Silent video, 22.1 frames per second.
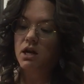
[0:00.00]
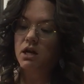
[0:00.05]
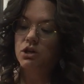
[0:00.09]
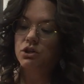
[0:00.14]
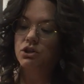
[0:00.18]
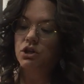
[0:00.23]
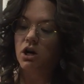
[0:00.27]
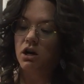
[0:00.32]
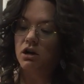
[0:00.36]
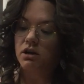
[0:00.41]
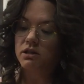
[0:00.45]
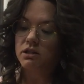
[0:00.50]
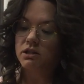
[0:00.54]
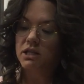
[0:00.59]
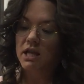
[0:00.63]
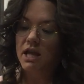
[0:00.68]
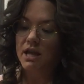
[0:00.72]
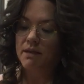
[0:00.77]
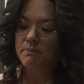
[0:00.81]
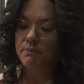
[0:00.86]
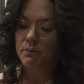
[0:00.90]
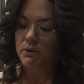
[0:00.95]
Charles
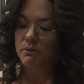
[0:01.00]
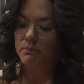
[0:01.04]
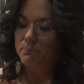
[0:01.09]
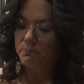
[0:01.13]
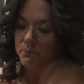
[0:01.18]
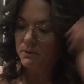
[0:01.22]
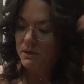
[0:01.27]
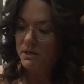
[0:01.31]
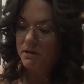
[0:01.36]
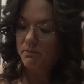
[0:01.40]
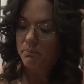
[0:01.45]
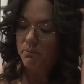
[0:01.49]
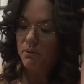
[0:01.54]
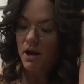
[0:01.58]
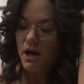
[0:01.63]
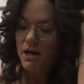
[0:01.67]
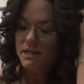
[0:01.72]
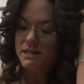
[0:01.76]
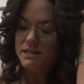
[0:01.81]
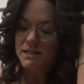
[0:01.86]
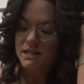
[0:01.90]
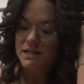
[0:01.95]
had put
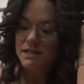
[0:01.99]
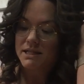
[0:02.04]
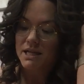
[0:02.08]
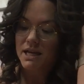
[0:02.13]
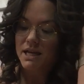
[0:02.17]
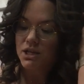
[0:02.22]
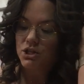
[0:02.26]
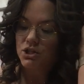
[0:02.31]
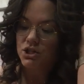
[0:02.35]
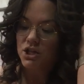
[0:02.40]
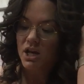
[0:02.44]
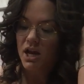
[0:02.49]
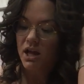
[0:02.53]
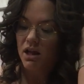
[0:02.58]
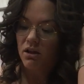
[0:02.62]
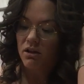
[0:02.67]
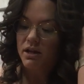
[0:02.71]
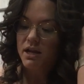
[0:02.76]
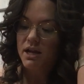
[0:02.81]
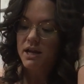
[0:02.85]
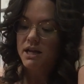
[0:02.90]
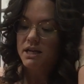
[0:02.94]
Protestants in jail,
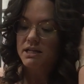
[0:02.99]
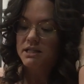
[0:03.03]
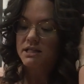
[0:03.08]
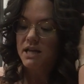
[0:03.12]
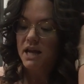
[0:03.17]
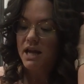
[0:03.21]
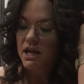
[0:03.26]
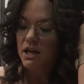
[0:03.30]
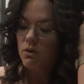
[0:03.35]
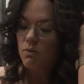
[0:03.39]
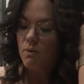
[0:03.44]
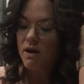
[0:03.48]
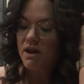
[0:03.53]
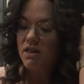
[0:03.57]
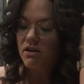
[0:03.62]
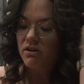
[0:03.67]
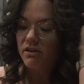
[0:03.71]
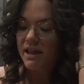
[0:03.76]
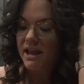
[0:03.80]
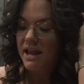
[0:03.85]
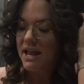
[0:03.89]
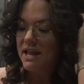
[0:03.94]
taken away
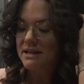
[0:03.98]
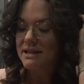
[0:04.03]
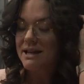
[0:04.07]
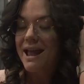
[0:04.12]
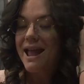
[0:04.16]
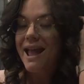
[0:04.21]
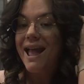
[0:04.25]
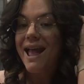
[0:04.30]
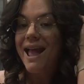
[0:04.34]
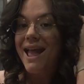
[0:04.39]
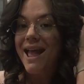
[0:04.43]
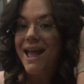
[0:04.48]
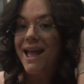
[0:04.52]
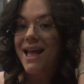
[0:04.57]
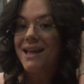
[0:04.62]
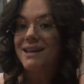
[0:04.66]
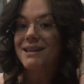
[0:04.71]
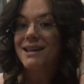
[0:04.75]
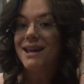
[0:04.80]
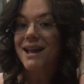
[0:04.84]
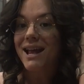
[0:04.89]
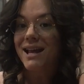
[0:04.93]
their land,
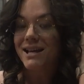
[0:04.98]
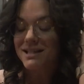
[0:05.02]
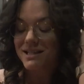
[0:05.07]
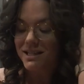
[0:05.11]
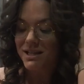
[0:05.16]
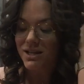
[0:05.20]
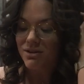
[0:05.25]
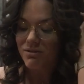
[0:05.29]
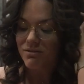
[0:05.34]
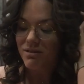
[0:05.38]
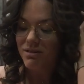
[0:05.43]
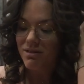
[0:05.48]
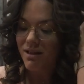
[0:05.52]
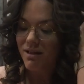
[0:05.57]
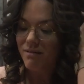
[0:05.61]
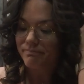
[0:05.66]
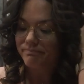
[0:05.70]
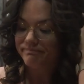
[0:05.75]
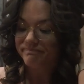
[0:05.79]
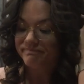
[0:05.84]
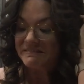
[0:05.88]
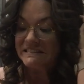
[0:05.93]
and executed
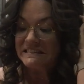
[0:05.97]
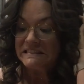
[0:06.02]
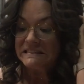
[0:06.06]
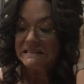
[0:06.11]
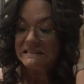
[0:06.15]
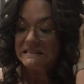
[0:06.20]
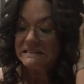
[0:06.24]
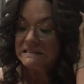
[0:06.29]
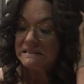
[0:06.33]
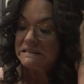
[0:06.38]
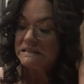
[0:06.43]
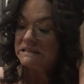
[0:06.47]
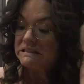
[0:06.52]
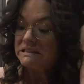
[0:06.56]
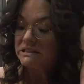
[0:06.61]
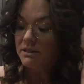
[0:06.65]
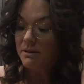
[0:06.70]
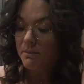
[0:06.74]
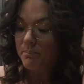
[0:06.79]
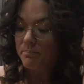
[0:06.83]
them.